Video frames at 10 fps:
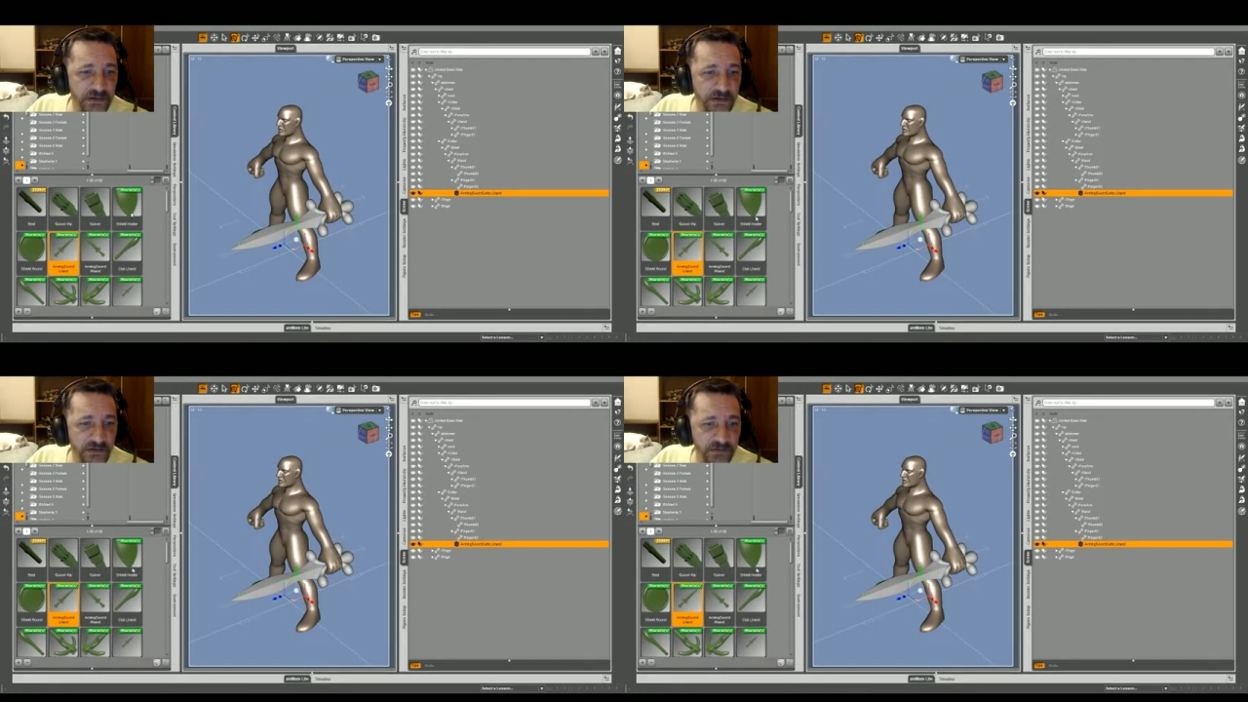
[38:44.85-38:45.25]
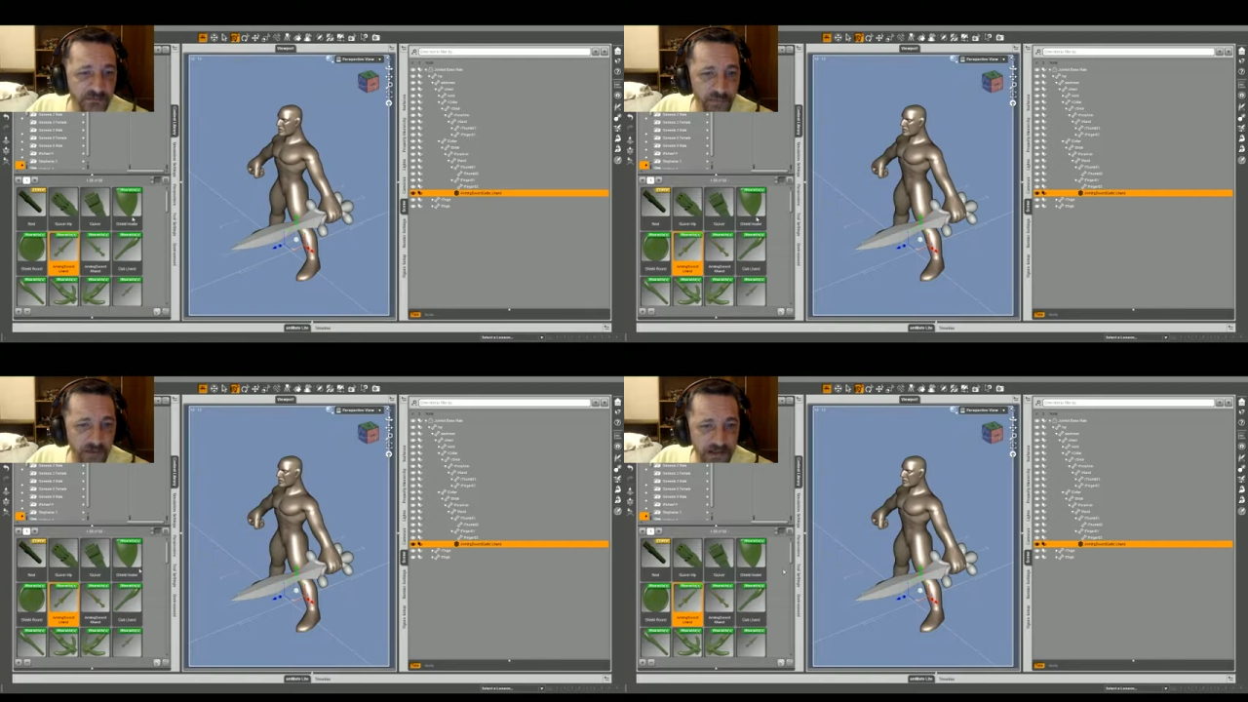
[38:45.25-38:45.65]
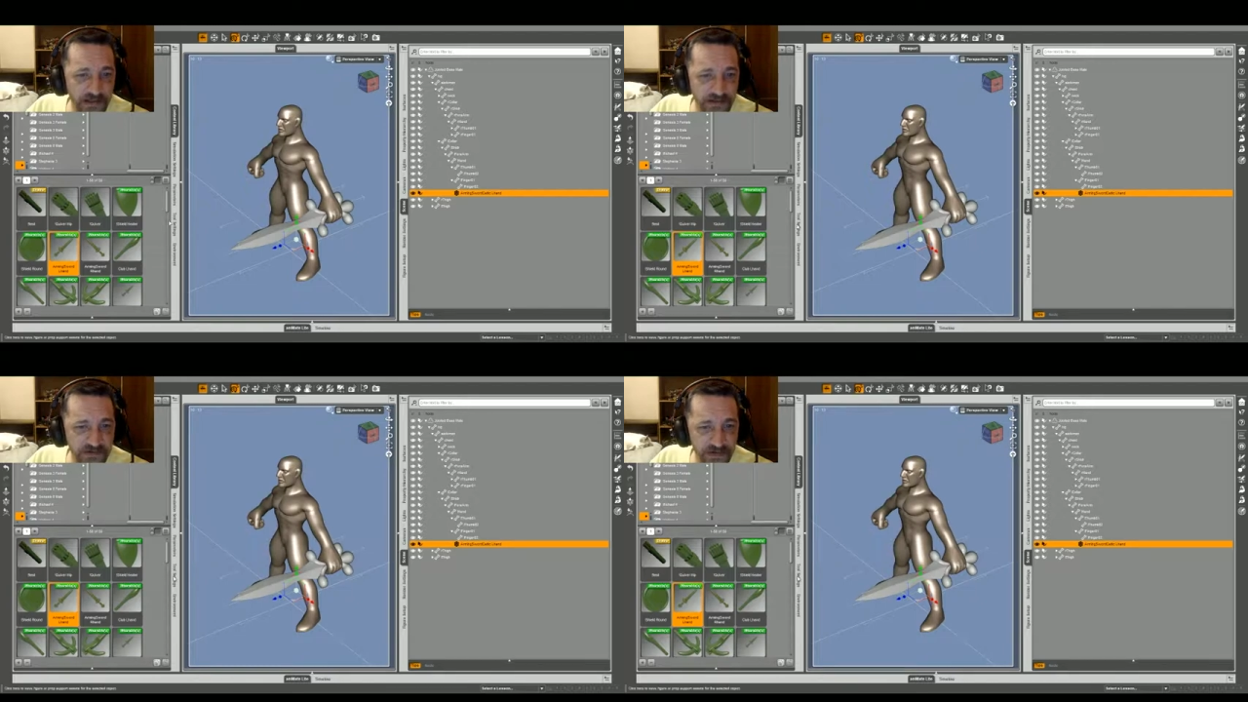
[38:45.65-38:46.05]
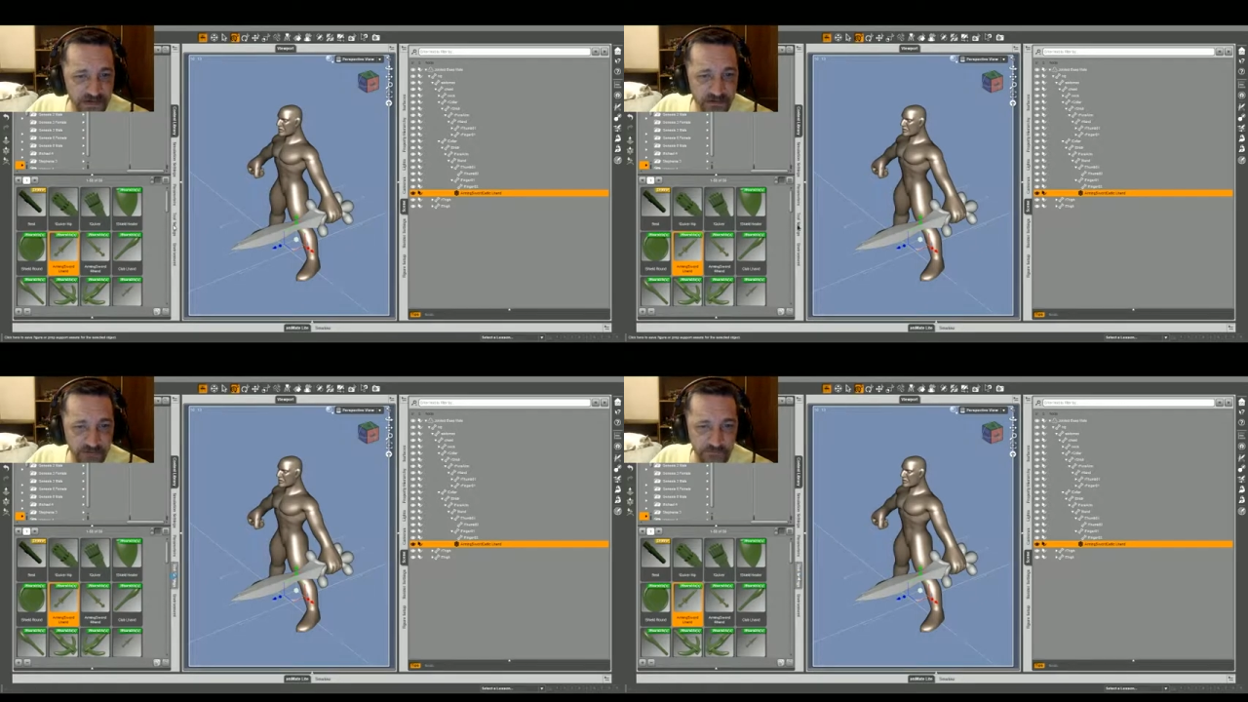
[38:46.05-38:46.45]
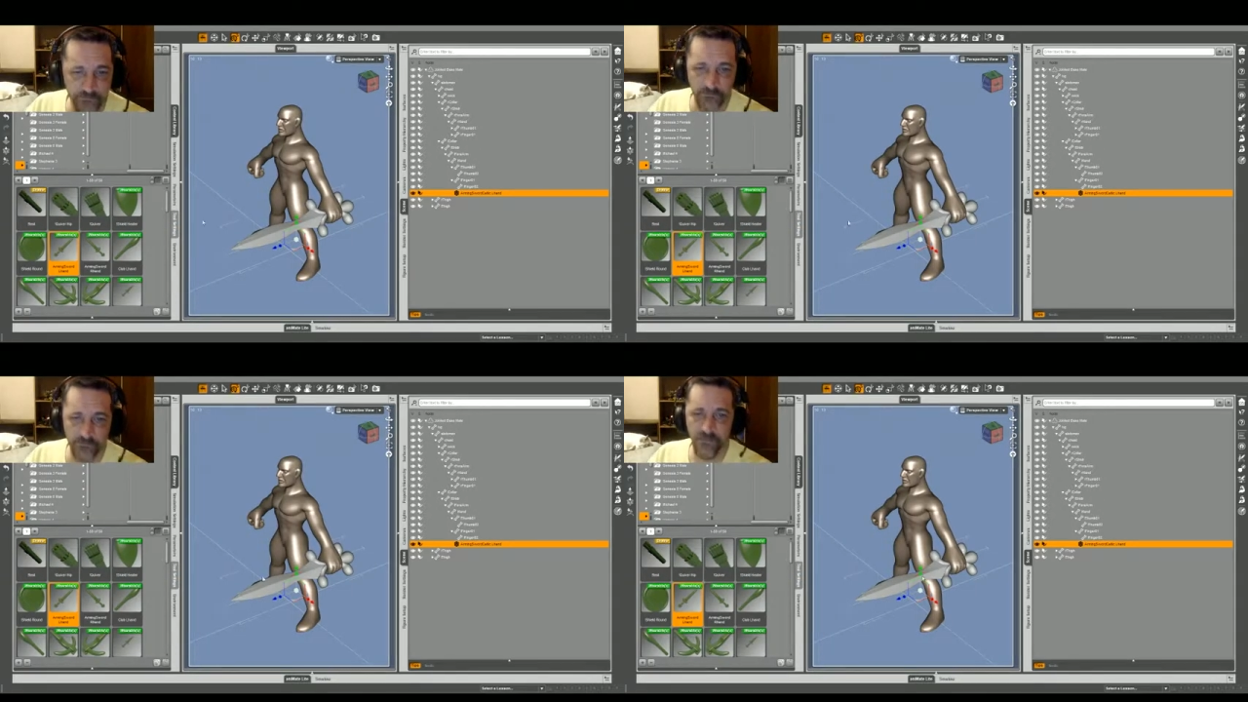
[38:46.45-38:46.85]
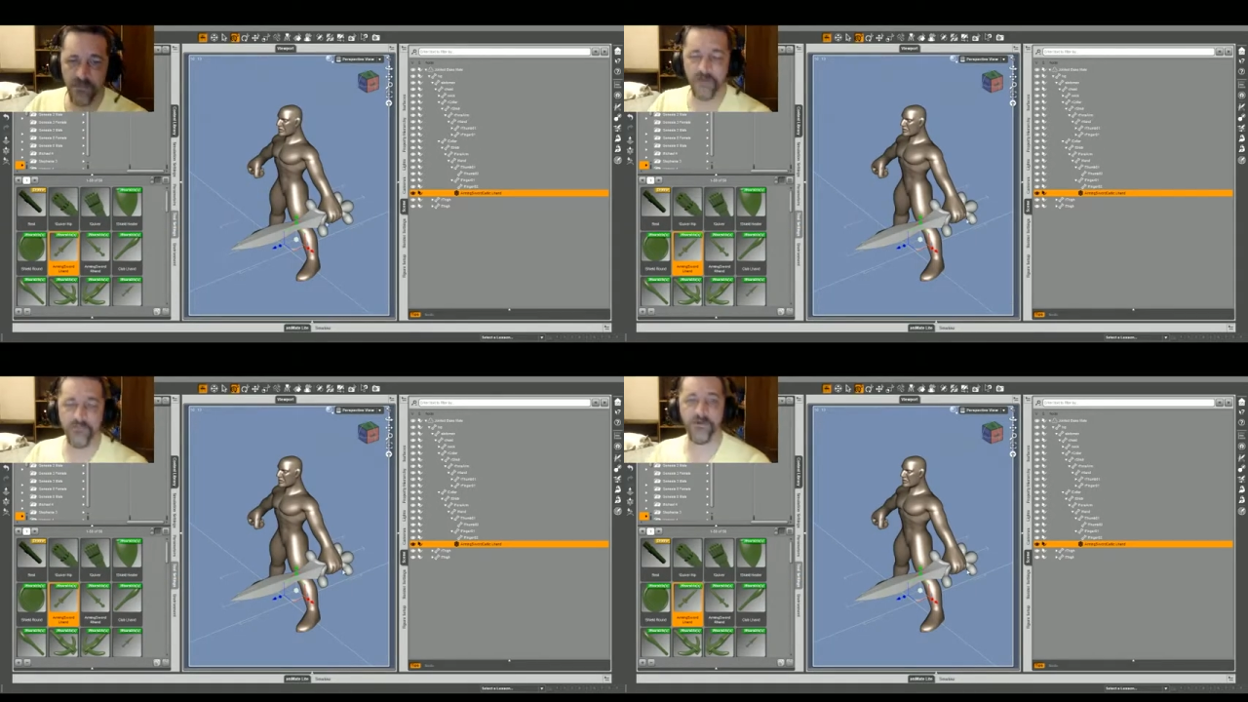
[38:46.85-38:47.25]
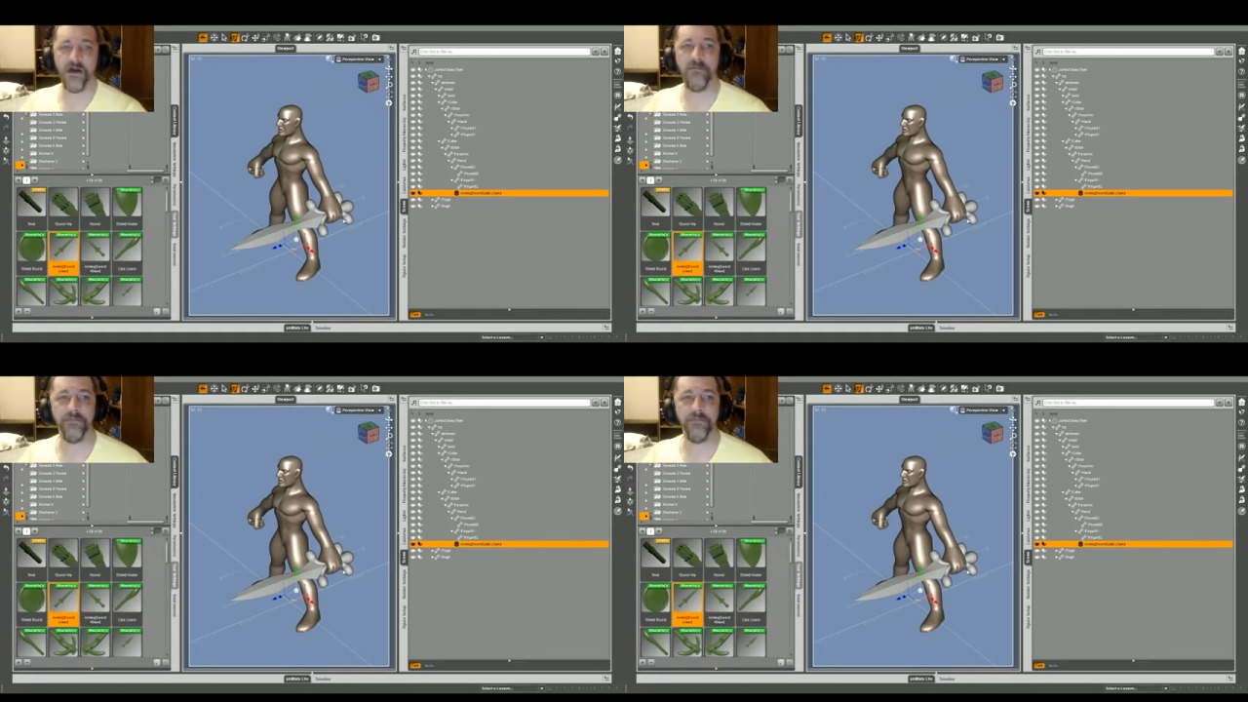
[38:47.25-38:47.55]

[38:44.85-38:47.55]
support asset, a prop.